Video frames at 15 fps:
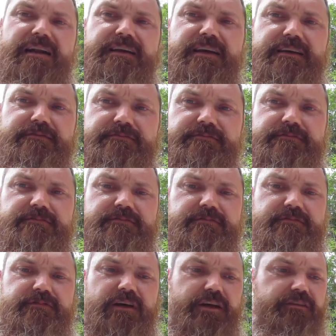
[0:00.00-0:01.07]
it.
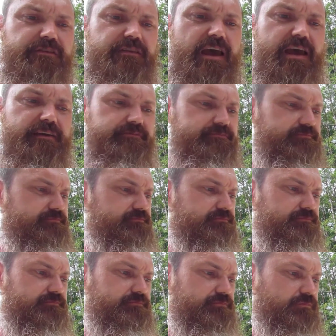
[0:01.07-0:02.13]
Other than that,
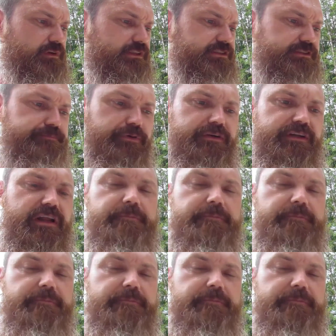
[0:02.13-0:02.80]
watch us put it